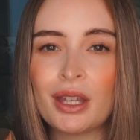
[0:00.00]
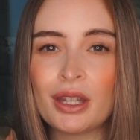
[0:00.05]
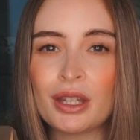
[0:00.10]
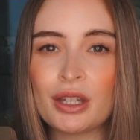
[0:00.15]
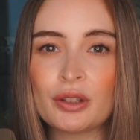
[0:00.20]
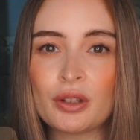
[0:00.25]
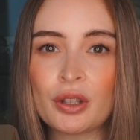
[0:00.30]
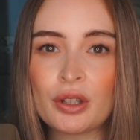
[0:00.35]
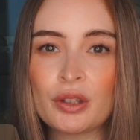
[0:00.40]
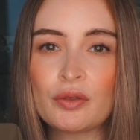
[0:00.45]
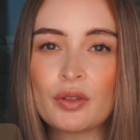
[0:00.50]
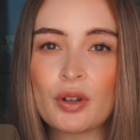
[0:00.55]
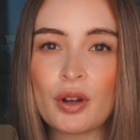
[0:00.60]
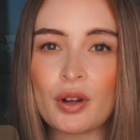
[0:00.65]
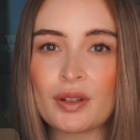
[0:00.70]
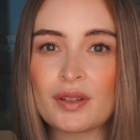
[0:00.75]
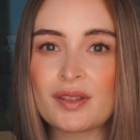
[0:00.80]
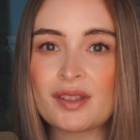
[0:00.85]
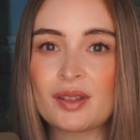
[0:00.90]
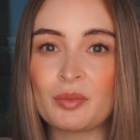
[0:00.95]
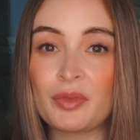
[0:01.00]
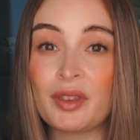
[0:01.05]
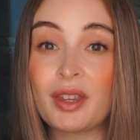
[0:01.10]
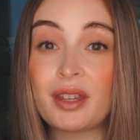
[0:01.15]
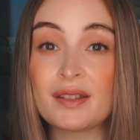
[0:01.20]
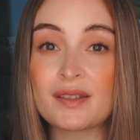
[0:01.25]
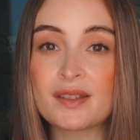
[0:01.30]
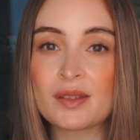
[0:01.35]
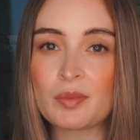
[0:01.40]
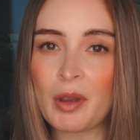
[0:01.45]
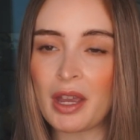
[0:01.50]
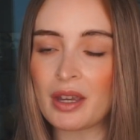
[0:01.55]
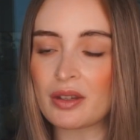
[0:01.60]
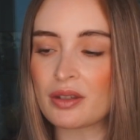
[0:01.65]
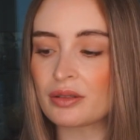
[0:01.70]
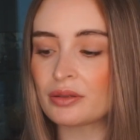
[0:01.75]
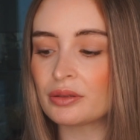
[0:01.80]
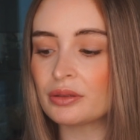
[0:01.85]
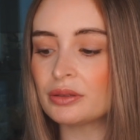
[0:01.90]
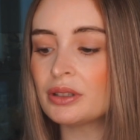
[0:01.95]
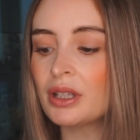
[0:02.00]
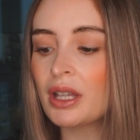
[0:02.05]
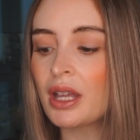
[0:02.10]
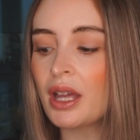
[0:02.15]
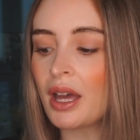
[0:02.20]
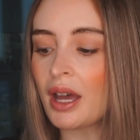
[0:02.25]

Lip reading: you know, you've got something special.